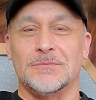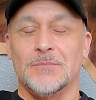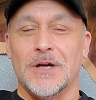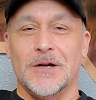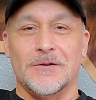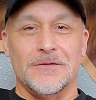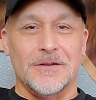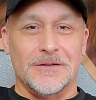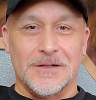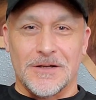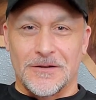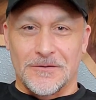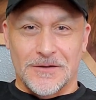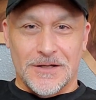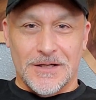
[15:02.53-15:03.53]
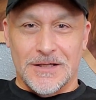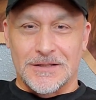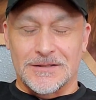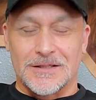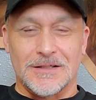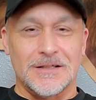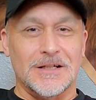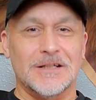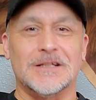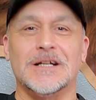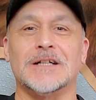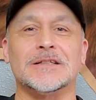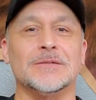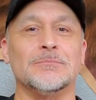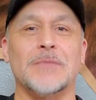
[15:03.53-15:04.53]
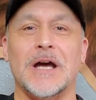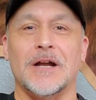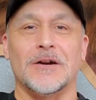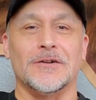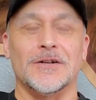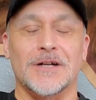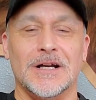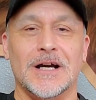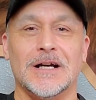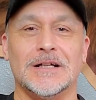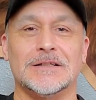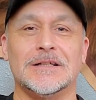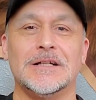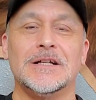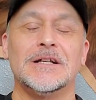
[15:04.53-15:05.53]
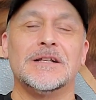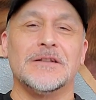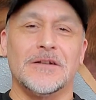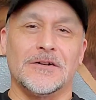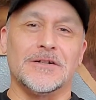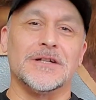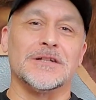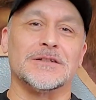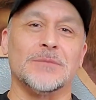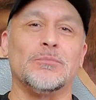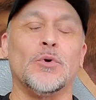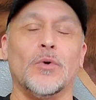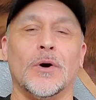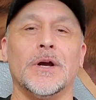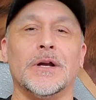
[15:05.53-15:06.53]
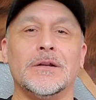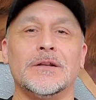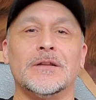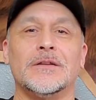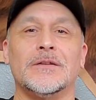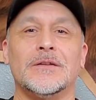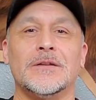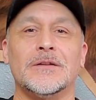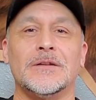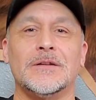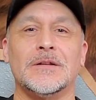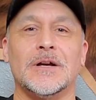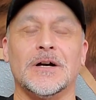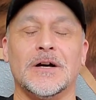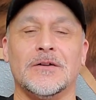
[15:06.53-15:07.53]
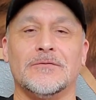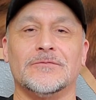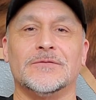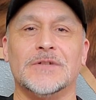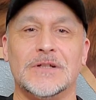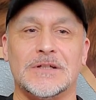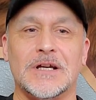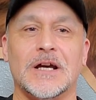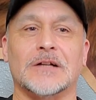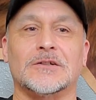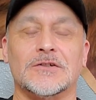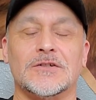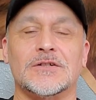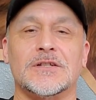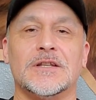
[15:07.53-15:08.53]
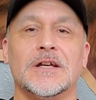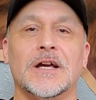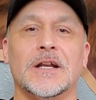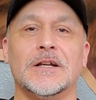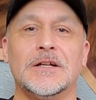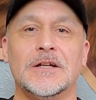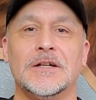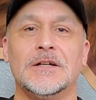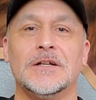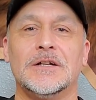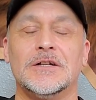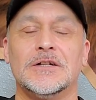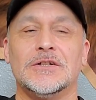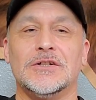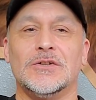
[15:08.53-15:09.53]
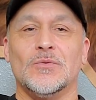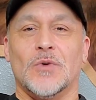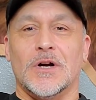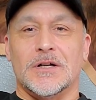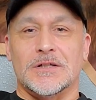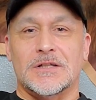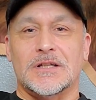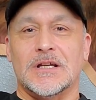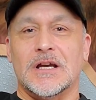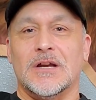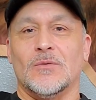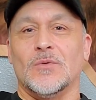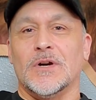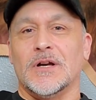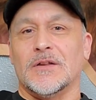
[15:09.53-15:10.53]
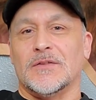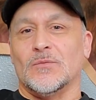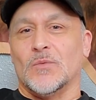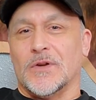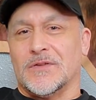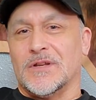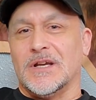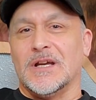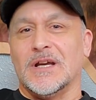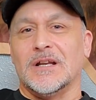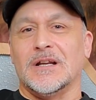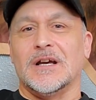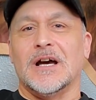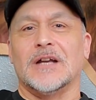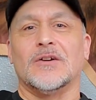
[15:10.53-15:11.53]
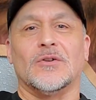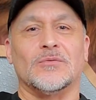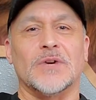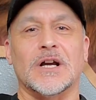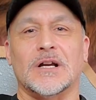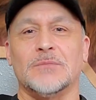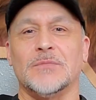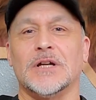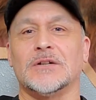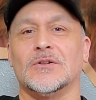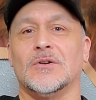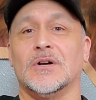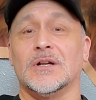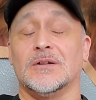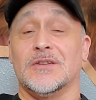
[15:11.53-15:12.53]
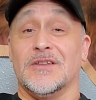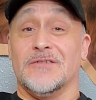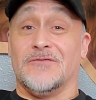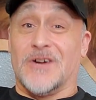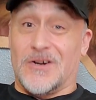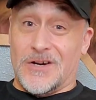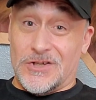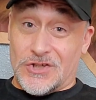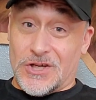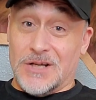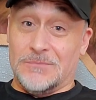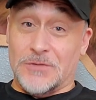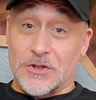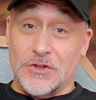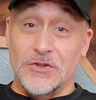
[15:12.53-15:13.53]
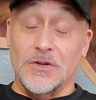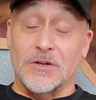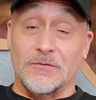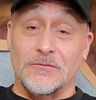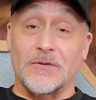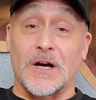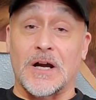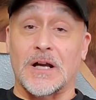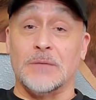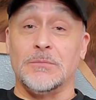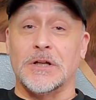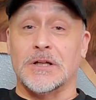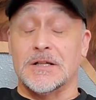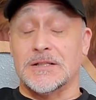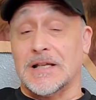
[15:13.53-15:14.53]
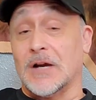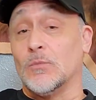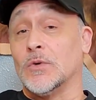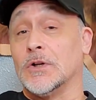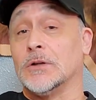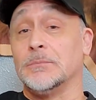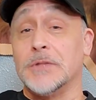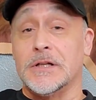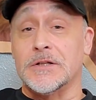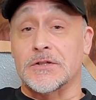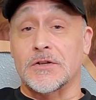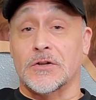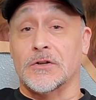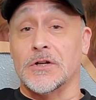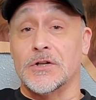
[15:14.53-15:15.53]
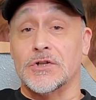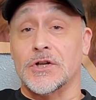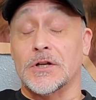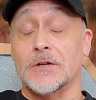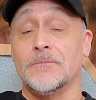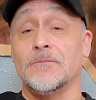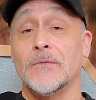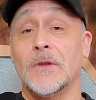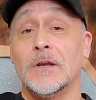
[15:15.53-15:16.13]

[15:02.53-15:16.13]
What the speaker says: is better than the other guys. It doesn't matter, you guys. There is a point of detectors that you want to stay within. I don't recommend going the very cheapest you can find because that will be discouraging.